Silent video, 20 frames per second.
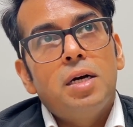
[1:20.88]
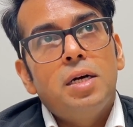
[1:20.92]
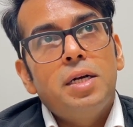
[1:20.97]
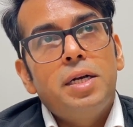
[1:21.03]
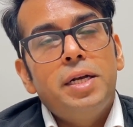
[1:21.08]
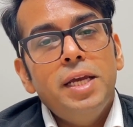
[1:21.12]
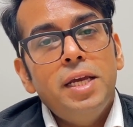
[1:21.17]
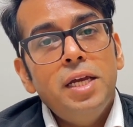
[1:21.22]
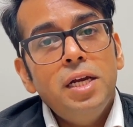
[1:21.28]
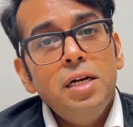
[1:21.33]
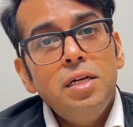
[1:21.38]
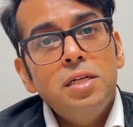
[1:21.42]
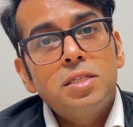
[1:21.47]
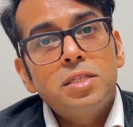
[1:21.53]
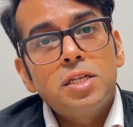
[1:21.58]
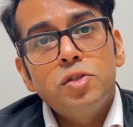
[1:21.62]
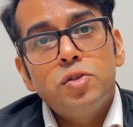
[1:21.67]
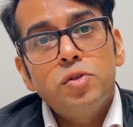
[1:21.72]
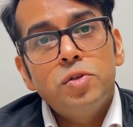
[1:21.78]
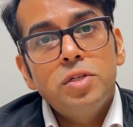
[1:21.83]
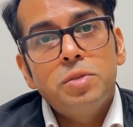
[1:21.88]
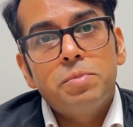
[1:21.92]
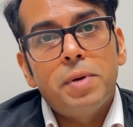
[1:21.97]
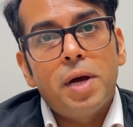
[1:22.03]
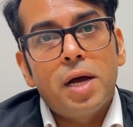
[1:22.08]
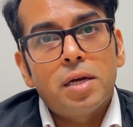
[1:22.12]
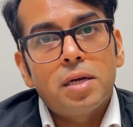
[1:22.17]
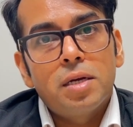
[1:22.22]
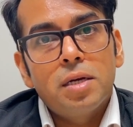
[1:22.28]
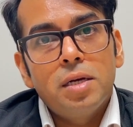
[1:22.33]
Take it centuries
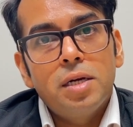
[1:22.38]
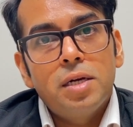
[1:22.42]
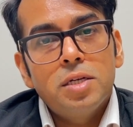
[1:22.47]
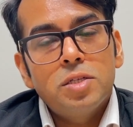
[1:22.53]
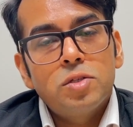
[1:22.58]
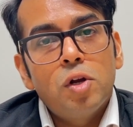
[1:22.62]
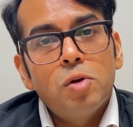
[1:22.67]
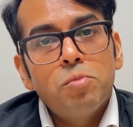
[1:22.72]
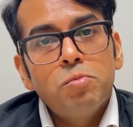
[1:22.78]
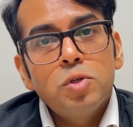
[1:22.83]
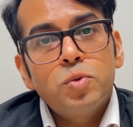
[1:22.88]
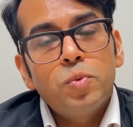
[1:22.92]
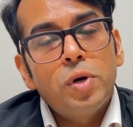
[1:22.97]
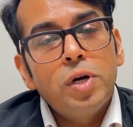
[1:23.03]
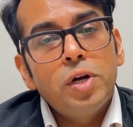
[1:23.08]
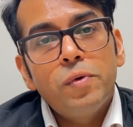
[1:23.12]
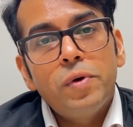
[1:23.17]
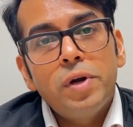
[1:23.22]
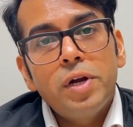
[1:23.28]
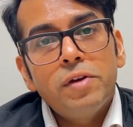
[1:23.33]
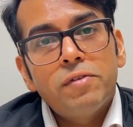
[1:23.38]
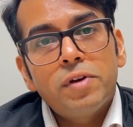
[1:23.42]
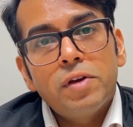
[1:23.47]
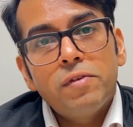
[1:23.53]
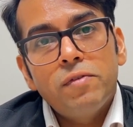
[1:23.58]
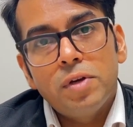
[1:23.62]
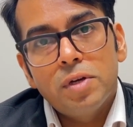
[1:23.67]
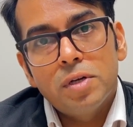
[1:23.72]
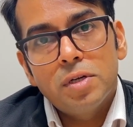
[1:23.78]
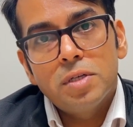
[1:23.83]
back. It is almost 125
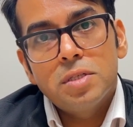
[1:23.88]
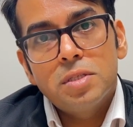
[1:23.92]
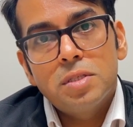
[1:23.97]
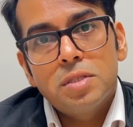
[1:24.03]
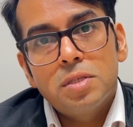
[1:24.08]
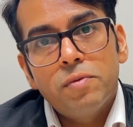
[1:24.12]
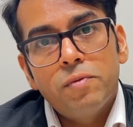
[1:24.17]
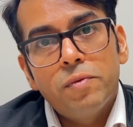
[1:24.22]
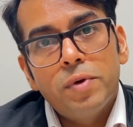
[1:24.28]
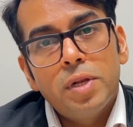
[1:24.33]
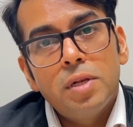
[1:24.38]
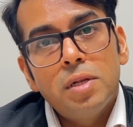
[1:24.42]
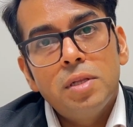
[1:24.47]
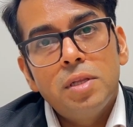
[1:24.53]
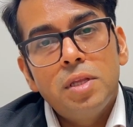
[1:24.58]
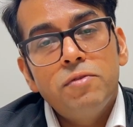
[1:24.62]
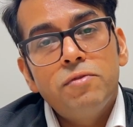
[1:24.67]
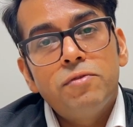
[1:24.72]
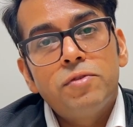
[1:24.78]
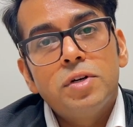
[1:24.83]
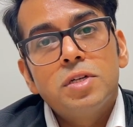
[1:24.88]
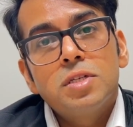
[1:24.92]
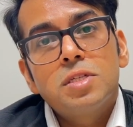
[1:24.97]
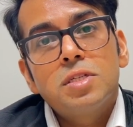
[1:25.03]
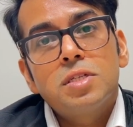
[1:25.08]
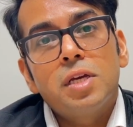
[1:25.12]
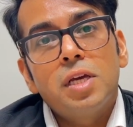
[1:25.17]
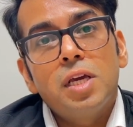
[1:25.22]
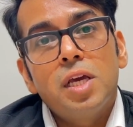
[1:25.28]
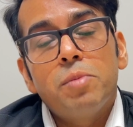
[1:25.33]
years when the
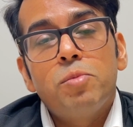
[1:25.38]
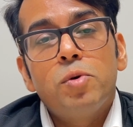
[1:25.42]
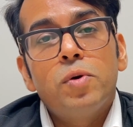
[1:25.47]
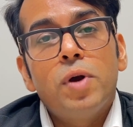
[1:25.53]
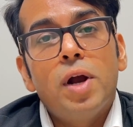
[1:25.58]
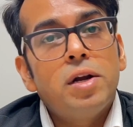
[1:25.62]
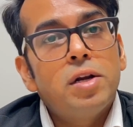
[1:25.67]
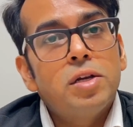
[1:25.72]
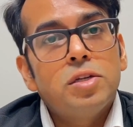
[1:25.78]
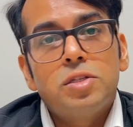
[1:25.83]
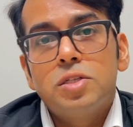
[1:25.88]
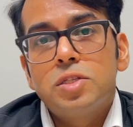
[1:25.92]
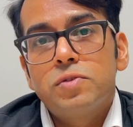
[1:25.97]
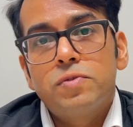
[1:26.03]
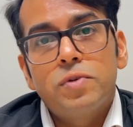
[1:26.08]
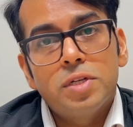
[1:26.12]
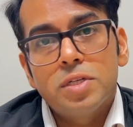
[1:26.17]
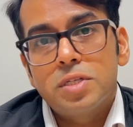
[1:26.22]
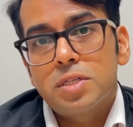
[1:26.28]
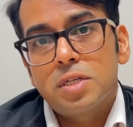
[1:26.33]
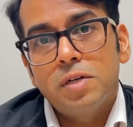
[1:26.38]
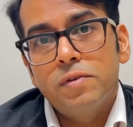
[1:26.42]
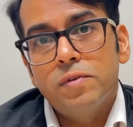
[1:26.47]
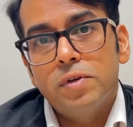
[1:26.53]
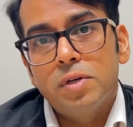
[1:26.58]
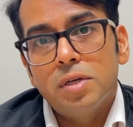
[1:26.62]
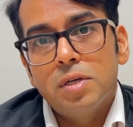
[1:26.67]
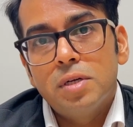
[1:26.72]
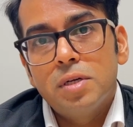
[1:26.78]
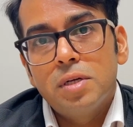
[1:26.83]
first ABO antigens were discovered,
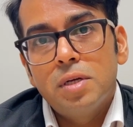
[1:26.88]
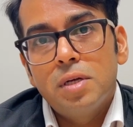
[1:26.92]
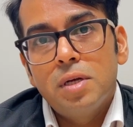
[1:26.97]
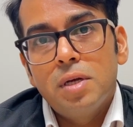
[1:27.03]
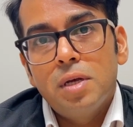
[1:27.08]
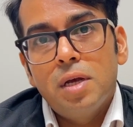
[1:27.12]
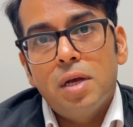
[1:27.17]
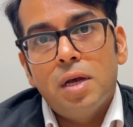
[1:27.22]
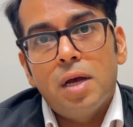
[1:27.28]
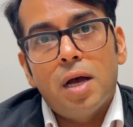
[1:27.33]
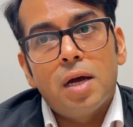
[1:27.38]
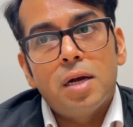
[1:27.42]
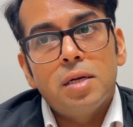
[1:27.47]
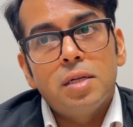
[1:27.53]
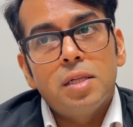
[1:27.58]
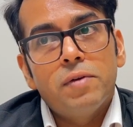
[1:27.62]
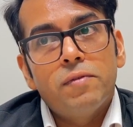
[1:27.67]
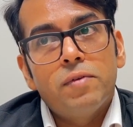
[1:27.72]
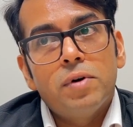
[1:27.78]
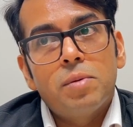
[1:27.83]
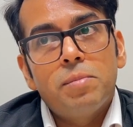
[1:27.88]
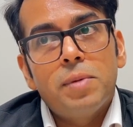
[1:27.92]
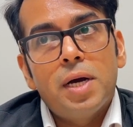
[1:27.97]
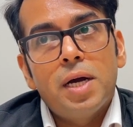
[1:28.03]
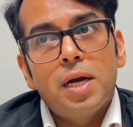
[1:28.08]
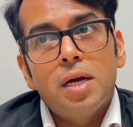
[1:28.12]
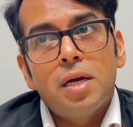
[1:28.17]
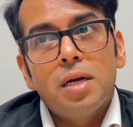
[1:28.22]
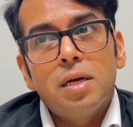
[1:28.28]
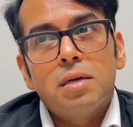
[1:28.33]
and they were
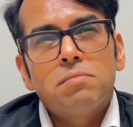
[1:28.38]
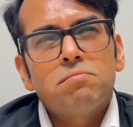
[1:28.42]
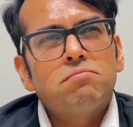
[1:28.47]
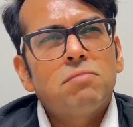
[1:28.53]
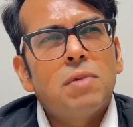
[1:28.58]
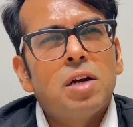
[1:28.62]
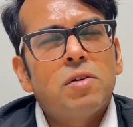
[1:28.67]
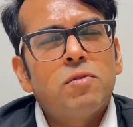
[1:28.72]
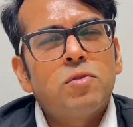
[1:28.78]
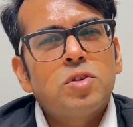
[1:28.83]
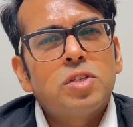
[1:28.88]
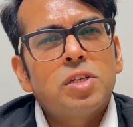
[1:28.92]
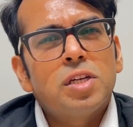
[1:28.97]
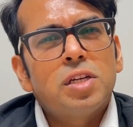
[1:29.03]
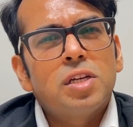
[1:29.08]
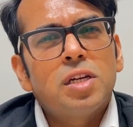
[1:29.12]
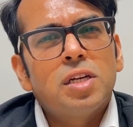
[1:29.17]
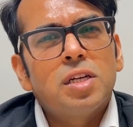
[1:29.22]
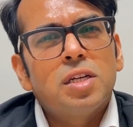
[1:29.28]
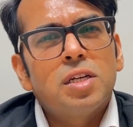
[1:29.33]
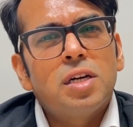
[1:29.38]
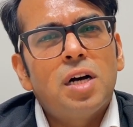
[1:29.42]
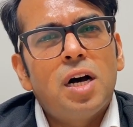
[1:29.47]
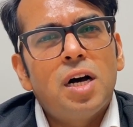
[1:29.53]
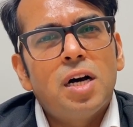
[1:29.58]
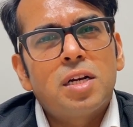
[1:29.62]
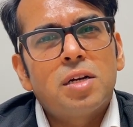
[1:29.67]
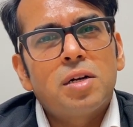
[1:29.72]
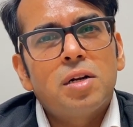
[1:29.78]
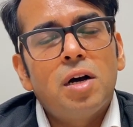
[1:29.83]
by, I would say,
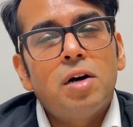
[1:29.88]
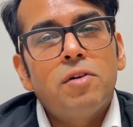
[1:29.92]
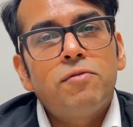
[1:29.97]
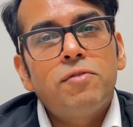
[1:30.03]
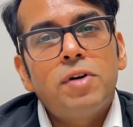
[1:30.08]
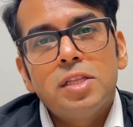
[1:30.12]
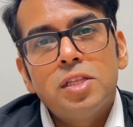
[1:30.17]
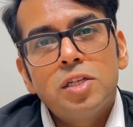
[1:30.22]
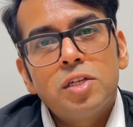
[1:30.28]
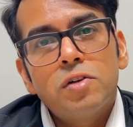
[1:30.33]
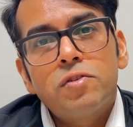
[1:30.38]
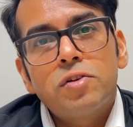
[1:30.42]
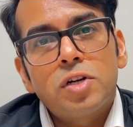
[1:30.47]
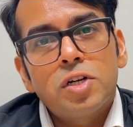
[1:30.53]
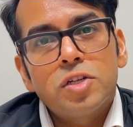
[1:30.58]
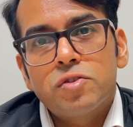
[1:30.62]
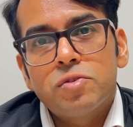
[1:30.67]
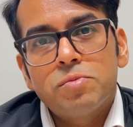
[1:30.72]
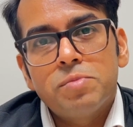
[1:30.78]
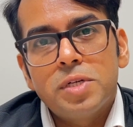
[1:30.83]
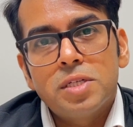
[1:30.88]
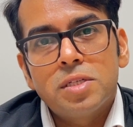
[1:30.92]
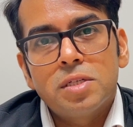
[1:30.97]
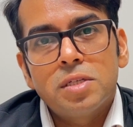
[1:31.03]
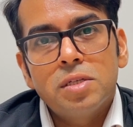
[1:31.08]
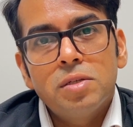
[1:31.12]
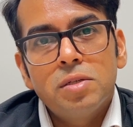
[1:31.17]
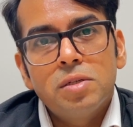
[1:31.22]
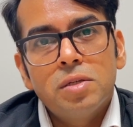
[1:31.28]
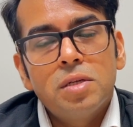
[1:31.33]
our father of transfusion
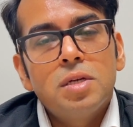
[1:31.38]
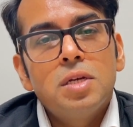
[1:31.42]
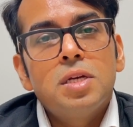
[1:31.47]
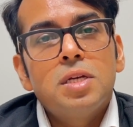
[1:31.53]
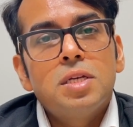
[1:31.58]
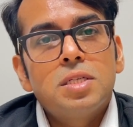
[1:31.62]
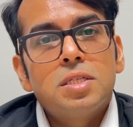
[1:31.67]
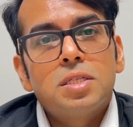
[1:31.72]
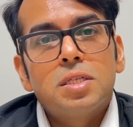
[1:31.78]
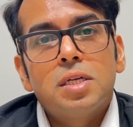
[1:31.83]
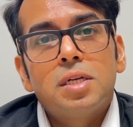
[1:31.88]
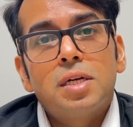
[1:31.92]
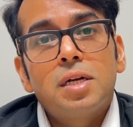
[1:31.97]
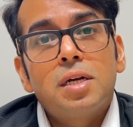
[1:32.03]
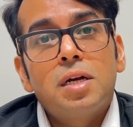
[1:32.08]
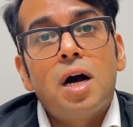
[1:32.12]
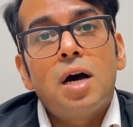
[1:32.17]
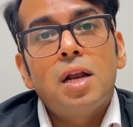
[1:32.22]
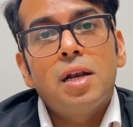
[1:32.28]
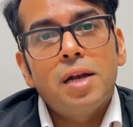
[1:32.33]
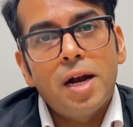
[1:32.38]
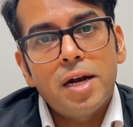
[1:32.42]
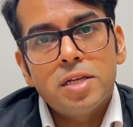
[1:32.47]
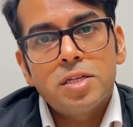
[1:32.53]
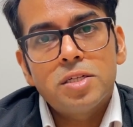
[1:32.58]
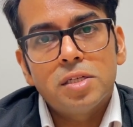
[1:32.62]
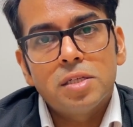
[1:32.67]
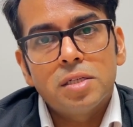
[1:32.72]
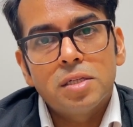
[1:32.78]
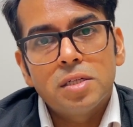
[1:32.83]
medicine, Sir Carl
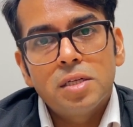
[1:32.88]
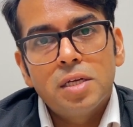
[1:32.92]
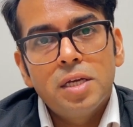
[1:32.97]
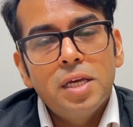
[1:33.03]
Lanston.